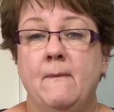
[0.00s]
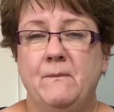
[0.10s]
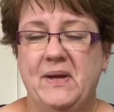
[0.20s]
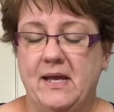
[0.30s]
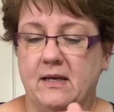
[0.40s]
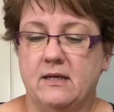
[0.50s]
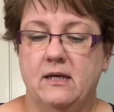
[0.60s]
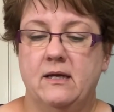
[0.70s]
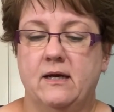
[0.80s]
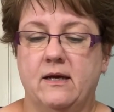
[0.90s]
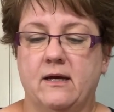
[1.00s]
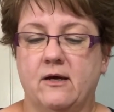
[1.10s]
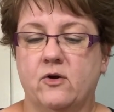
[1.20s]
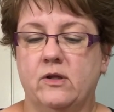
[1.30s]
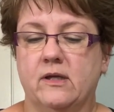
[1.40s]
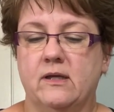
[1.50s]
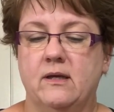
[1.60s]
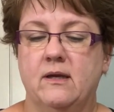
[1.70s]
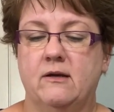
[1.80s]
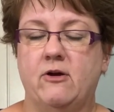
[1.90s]
pink uh, acrylic
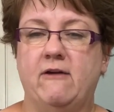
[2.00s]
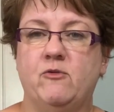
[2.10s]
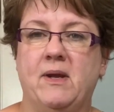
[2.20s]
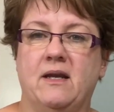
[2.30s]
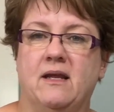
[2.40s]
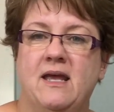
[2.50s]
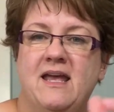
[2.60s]
craft paint.